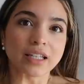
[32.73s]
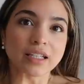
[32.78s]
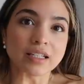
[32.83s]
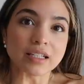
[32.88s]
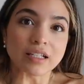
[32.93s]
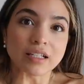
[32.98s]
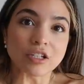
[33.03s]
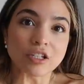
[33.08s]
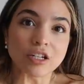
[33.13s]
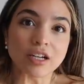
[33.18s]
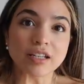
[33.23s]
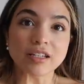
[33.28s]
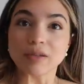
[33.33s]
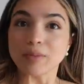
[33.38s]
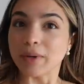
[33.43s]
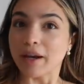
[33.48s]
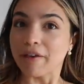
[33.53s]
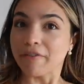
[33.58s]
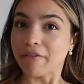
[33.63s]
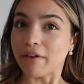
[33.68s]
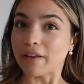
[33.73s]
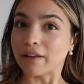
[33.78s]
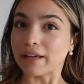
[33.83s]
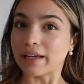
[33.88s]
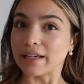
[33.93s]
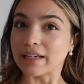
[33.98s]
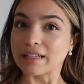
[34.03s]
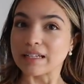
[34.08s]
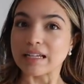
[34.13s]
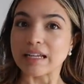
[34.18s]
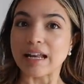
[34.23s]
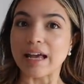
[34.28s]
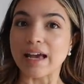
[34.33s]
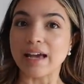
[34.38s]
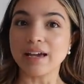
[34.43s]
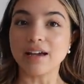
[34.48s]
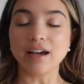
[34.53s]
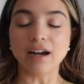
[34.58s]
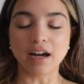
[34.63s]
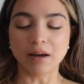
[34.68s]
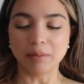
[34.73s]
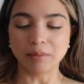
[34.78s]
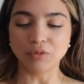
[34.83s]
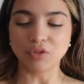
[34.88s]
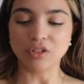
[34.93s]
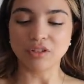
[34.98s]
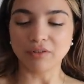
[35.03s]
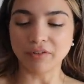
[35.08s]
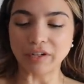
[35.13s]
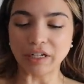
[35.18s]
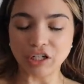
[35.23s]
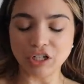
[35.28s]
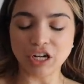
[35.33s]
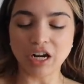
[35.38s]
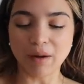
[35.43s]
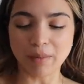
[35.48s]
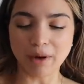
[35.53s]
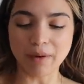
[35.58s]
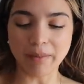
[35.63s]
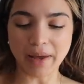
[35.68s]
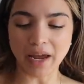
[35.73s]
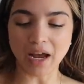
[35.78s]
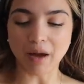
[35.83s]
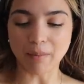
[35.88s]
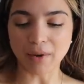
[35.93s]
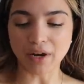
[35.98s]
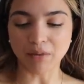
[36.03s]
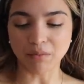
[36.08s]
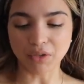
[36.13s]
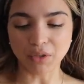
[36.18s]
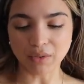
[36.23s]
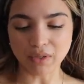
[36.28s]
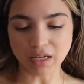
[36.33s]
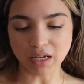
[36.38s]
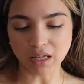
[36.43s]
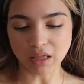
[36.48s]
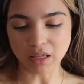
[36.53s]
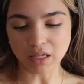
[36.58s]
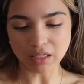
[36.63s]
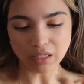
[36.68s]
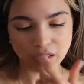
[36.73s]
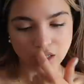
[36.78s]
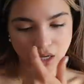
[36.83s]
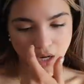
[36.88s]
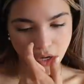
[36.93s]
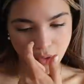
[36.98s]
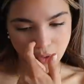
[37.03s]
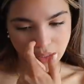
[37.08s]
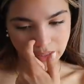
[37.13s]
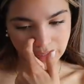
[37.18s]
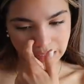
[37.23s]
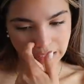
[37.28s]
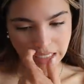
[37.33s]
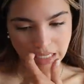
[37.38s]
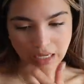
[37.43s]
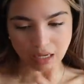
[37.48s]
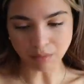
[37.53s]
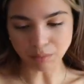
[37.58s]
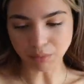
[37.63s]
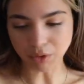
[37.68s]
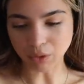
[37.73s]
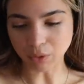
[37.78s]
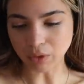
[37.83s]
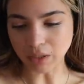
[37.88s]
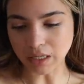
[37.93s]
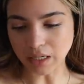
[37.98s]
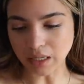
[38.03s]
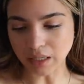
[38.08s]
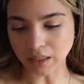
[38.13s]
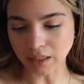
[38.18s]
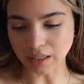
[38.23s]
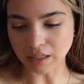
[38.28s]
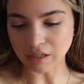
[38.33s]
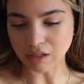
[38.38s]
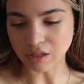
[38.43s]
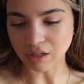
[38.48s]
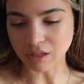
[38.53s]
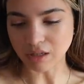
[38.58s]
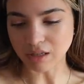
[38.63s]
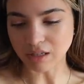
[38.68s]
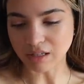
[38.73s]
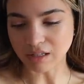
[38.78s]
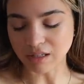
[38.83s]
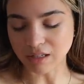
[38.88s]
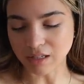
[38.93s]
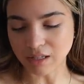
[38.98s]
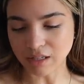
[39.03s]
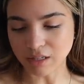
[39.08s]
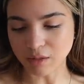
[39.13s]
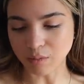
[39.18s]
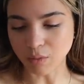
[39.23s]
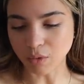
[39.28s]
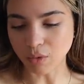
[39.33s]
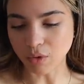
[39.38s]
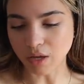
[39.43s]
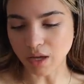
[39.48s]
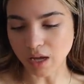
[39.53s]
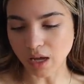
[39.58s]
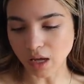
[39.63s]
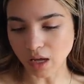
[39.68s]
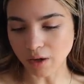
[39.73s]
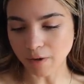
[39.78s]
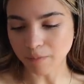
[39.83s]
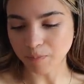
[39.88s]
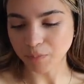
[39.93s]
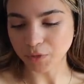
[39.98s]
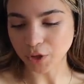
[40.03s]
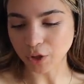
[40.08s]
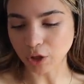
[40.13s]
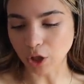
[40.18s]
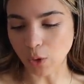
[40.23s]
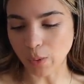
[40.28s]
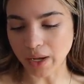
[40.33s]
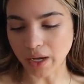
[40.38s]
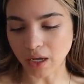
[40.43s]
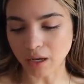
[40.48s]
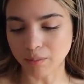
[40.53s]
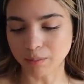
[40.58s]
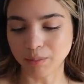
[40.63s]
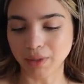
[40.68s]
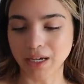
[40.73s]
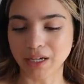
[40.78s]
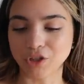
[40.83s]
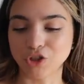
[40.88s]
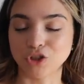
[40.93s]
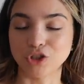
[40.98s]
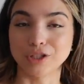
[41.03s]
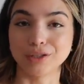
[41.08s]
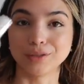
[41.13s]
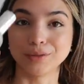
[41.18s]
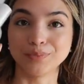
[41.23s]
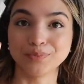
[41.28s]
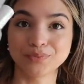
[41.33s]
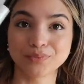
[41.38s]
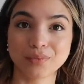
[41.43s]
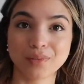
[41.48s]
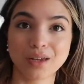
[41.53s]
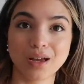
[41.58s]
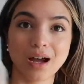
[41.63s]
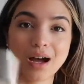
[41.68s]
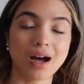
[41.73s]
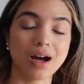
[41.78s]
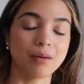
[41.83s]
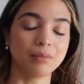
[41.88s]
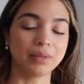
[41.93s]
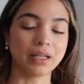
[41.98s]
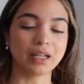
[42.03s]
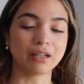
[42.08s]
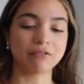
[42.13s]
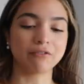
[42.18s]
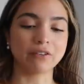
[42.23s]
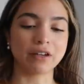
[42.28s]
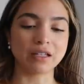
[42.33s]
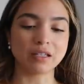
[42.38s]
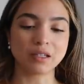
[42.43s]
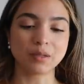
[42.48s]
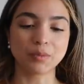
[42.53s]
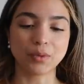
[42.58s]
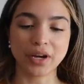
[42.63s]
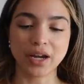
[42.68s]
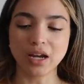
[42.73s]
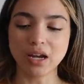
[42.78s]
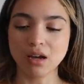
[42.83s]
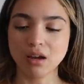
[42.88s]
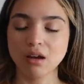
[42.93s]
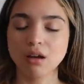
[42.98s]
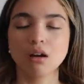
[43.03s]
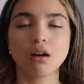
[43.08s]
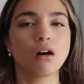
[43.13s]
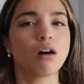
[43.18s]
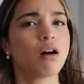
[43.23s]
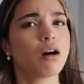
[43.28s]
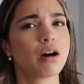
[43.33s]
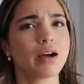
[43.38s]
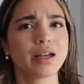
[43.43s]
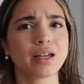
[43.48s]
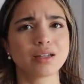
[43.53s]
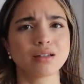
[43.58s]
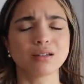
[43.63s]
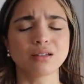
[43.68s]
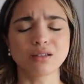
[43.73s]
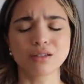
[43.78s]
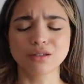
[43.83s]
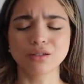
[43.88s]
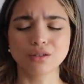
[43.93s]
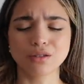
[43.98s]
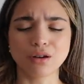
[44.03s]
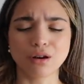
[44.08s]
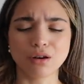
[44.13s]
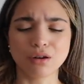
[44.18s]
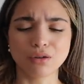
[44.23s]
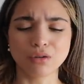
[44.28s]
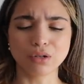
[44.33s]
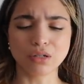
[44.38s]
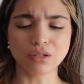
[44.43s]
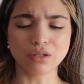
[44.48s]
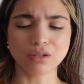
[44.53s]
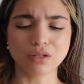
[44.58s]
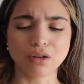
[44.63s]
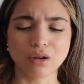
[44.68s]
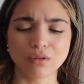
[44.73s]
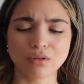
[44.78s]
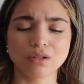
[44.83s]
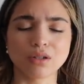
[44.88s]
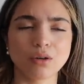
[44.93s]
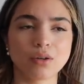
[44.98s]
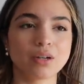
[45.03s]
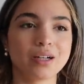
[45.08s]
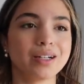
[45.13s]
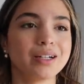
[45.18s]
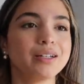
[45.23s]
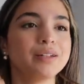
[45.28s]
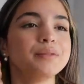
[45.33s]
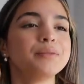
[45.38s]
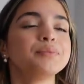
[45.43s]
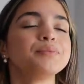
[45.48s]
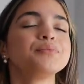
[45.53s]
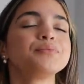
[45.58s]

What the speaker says: this is just what I felt like today. I'm just finishing up my makeup and I'm using this Caudalie Beauty Elixir. This is a smoothing, glowing complexion, like face spray. Oh, it is so, so, so good.